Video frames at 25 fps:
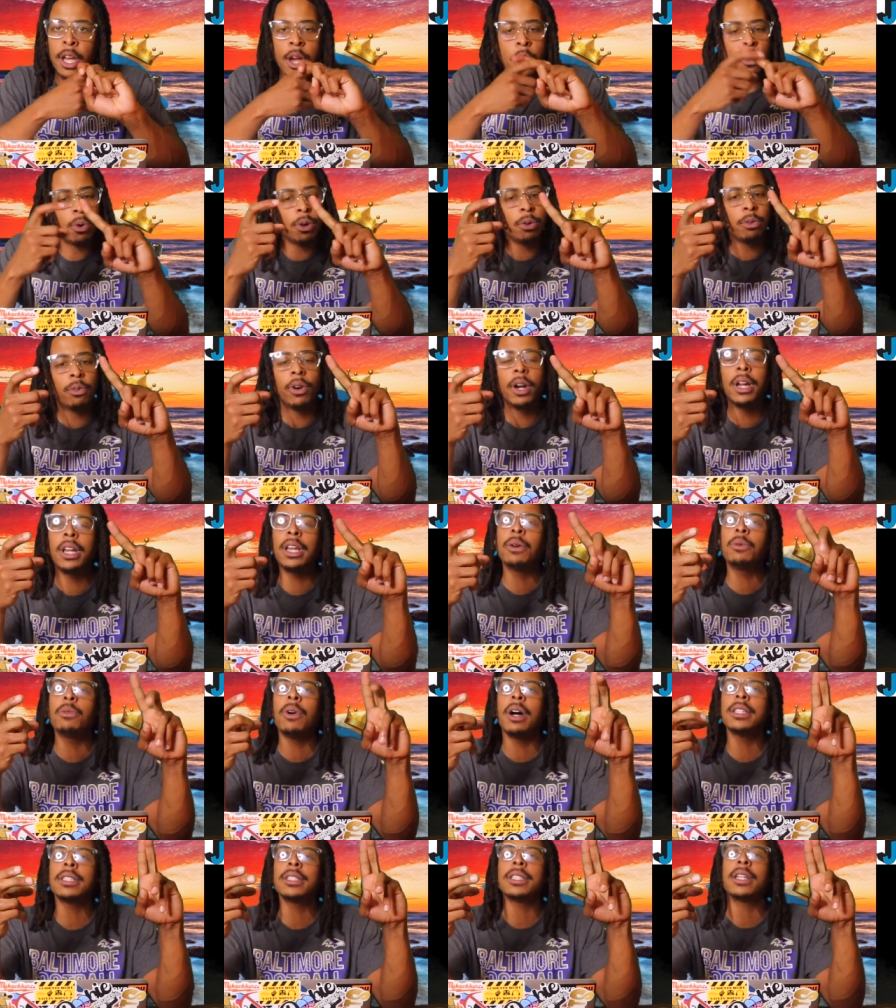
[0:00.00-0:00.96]
which really
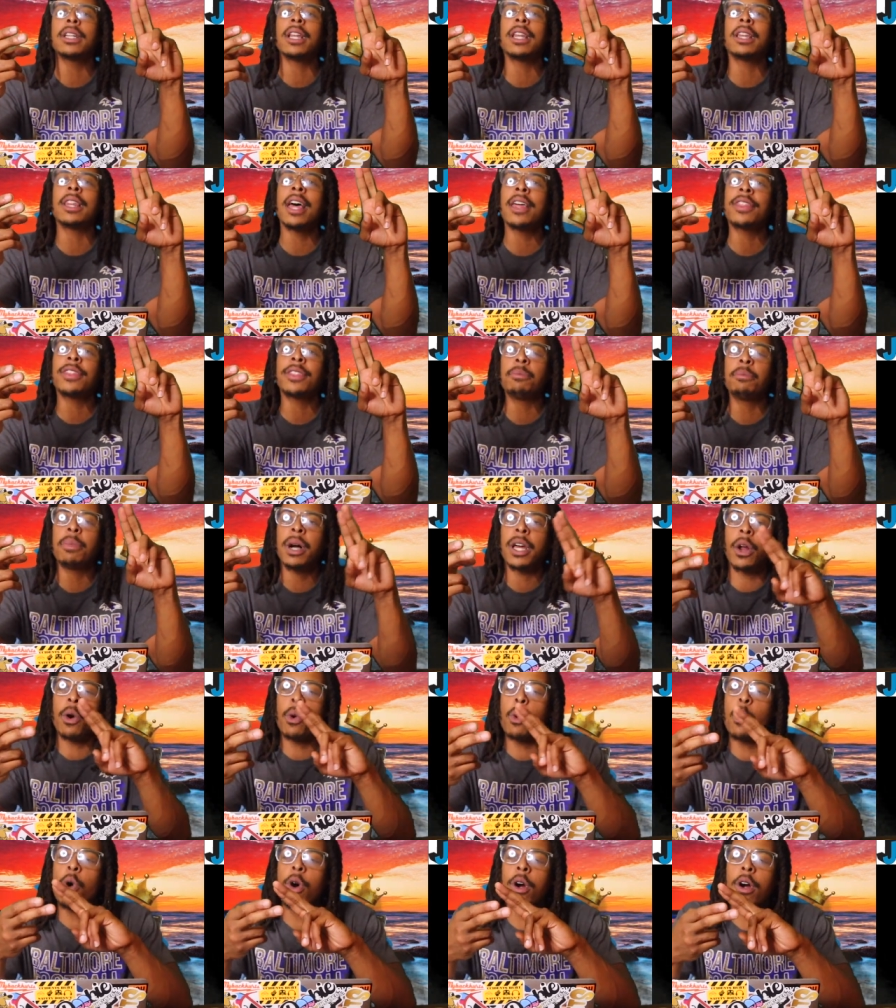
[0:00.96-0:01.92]
wasn't nothing but a
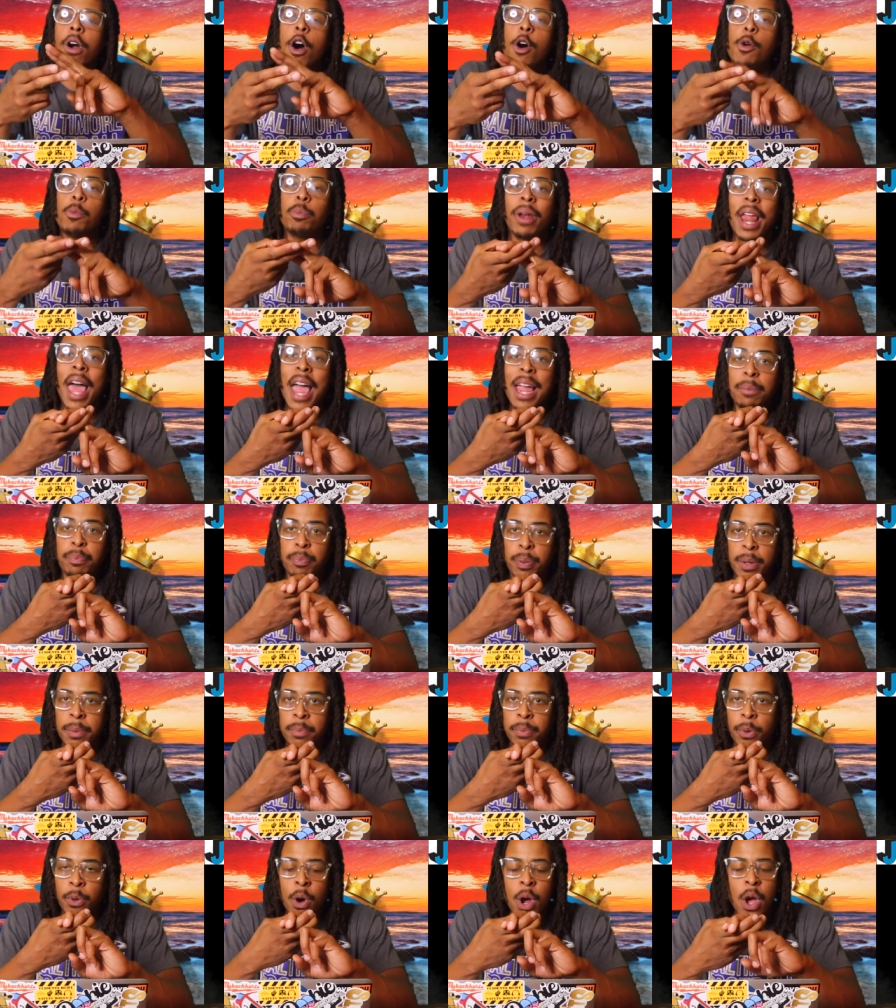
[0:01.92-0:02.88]
war on black
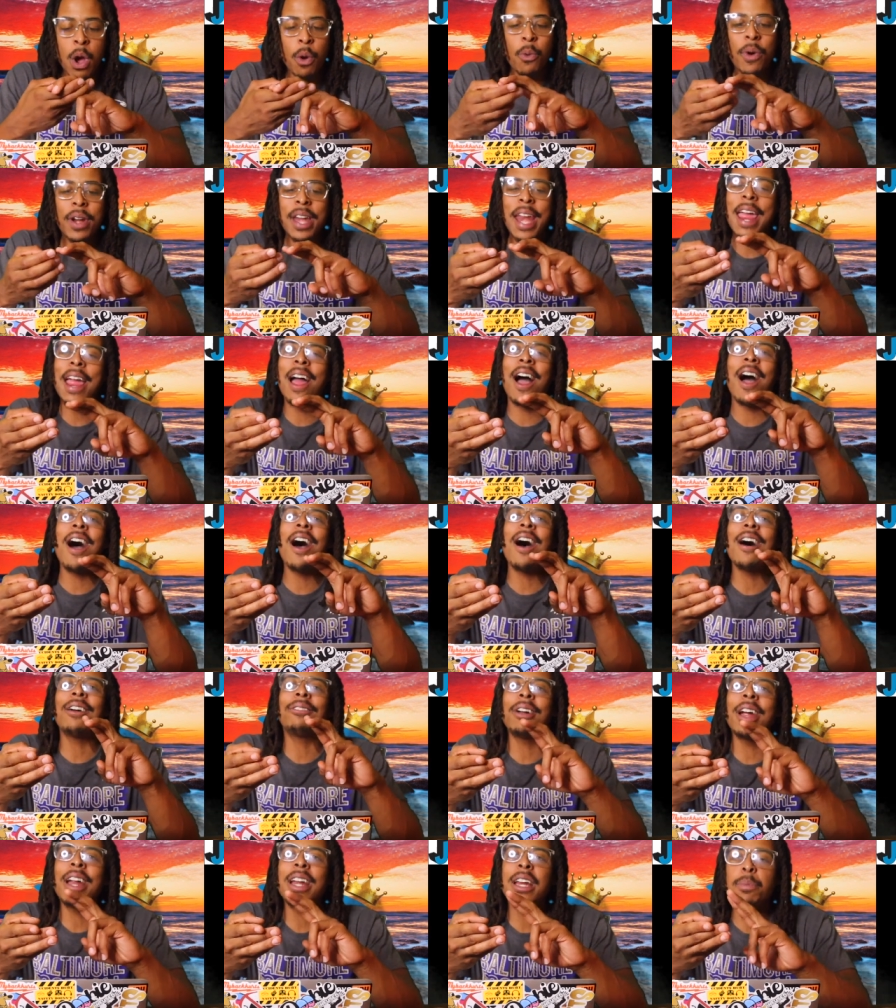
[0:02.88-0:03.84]
people, when they
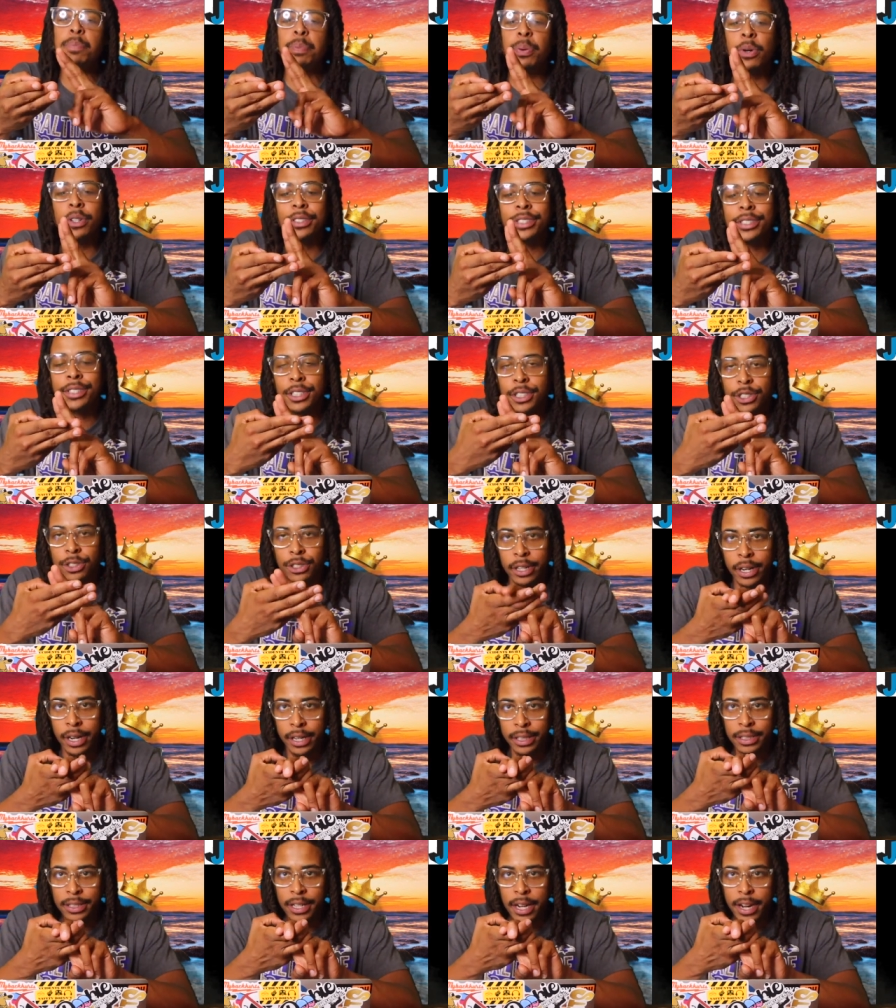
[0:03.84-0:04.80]
already pushed the
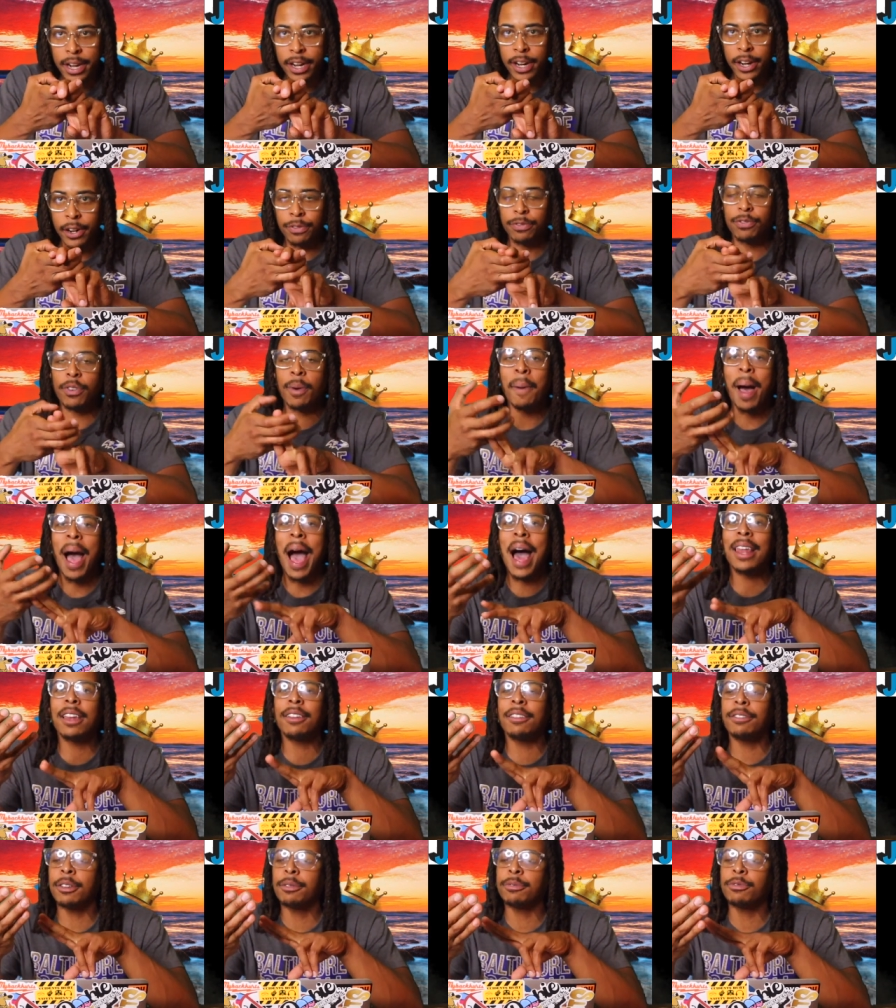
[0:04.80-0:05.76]
drugs in here from
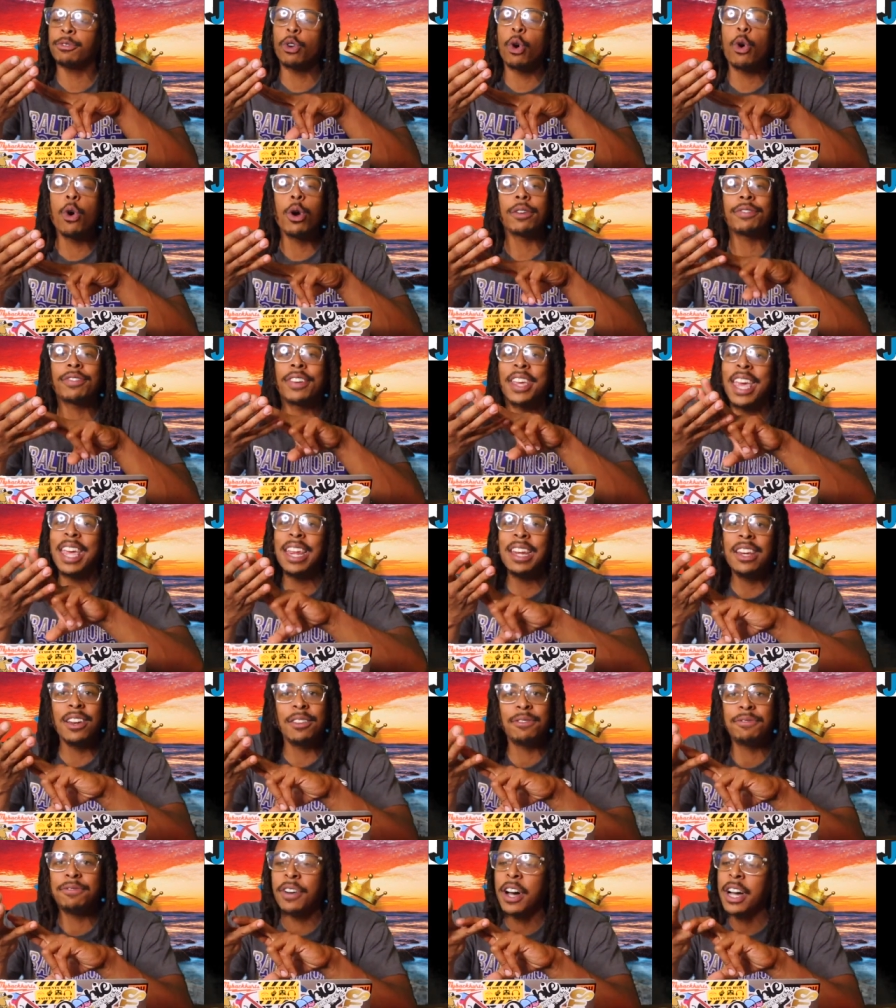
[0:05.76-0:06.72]
all them North, getting
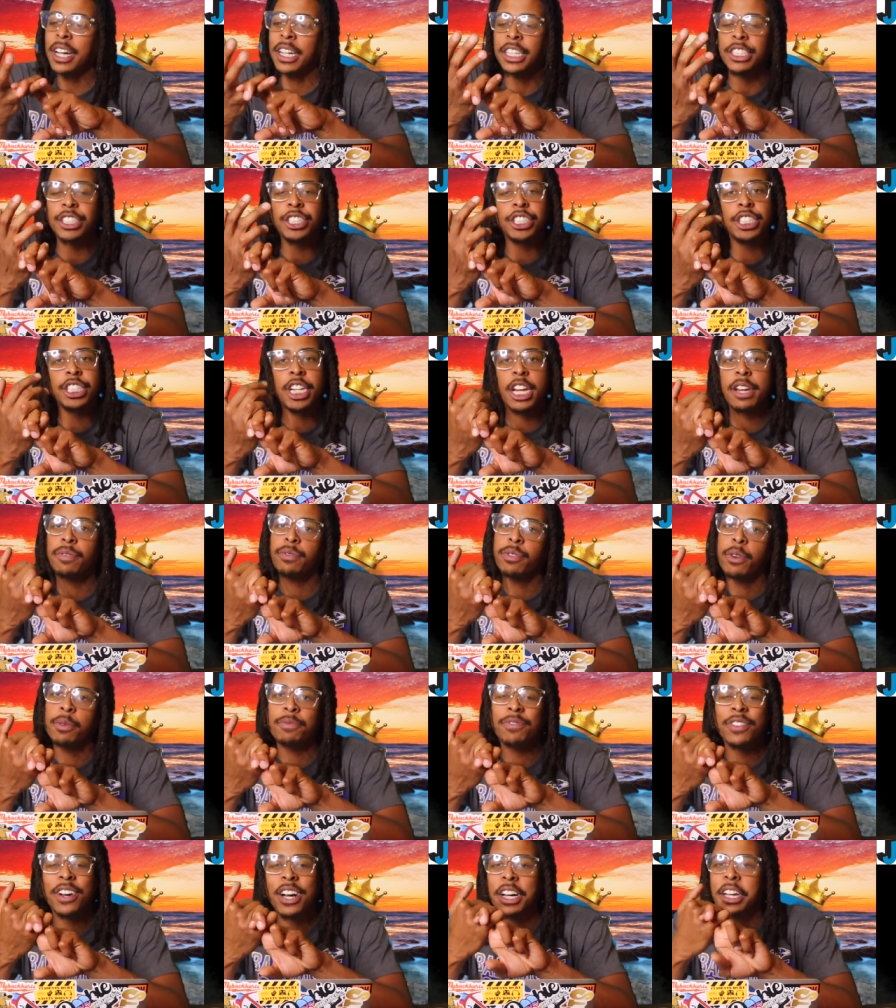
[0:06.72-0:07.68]
the fucking shit
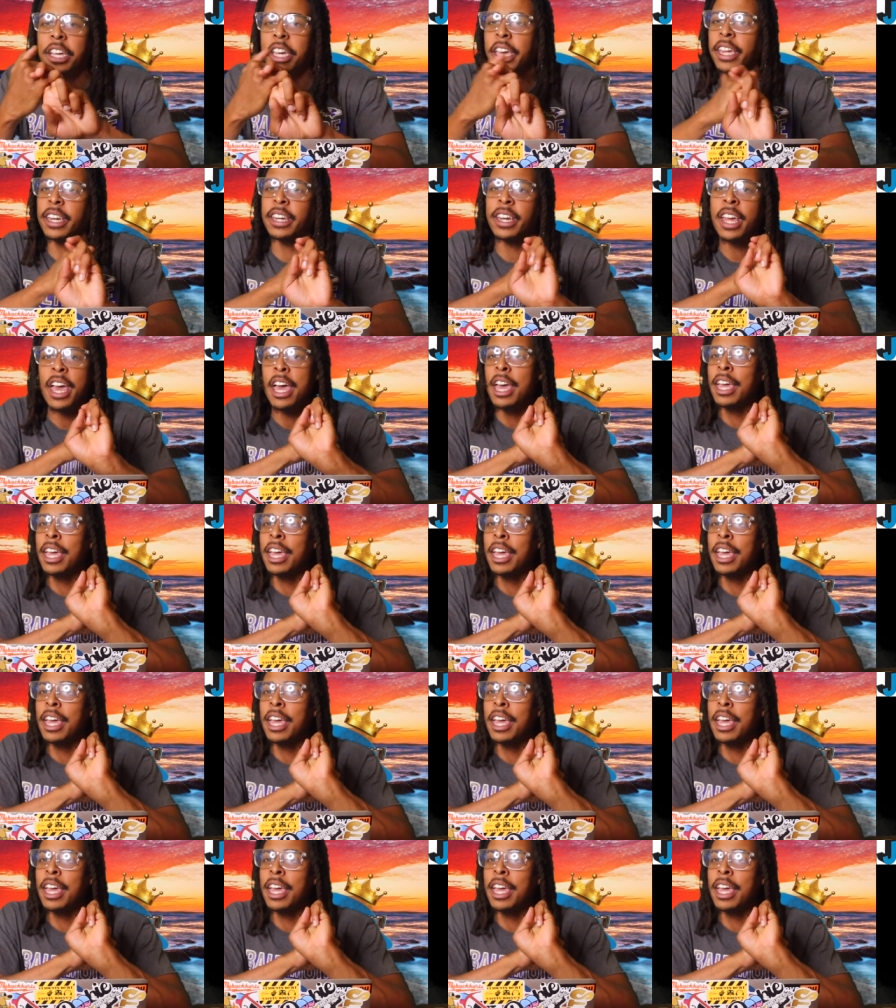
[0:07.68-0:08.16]
from fucking